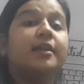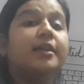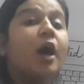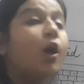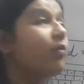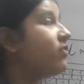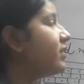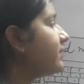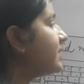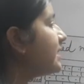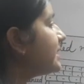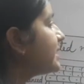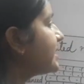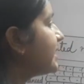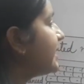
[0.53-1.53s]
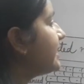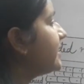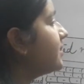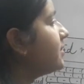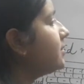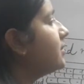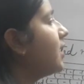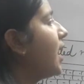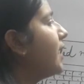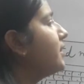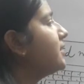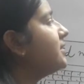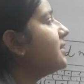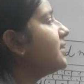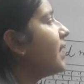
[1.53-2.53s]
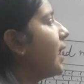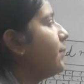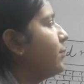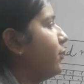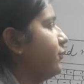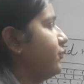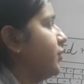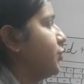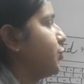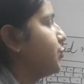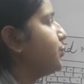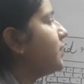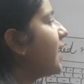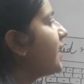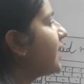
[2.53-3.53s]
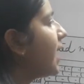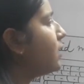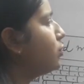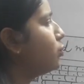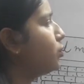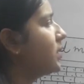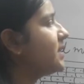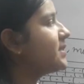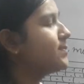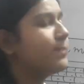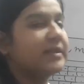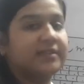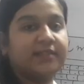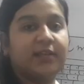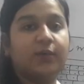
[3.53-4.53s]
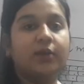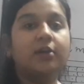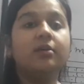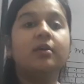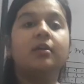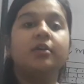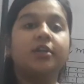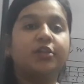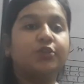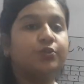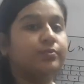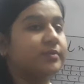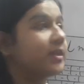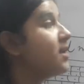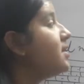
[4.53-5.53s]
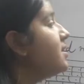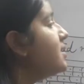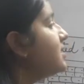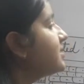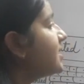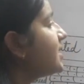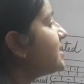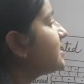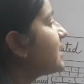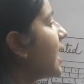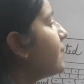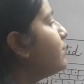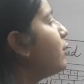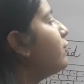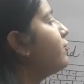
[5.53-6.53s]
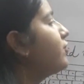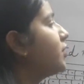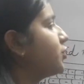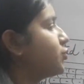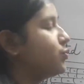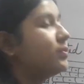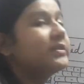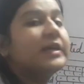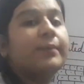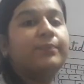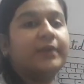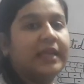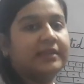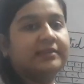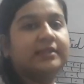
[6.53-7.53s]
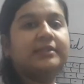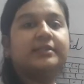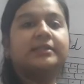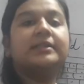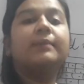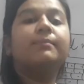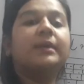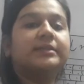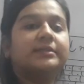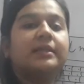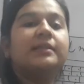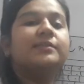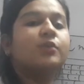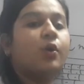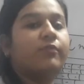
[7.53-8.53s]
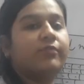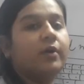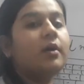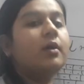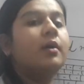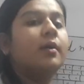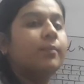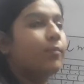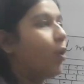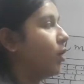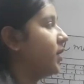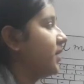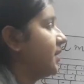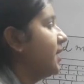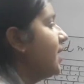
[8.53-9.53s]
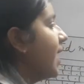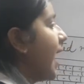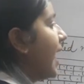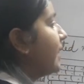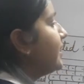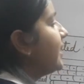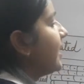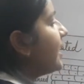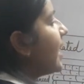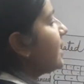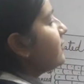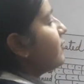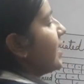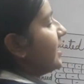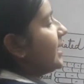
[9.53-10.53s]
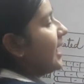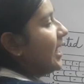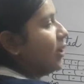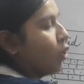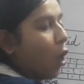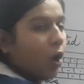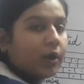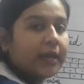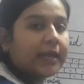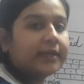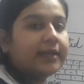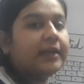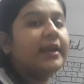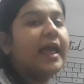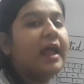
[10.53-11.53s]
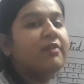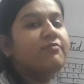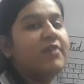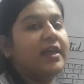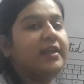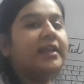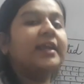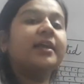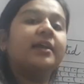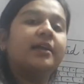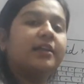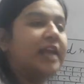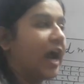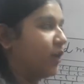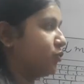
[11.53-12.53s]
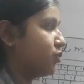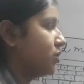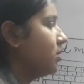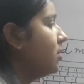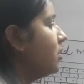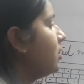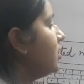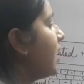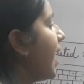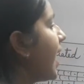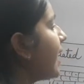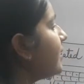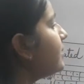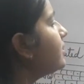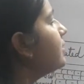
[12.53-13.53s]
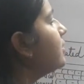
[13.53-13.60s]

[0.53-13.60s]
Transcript: now we will see the another type of tissue that are known as muscular tissues. Such type of tissues are present in the muscles of a body, and they are very elongated and very large, and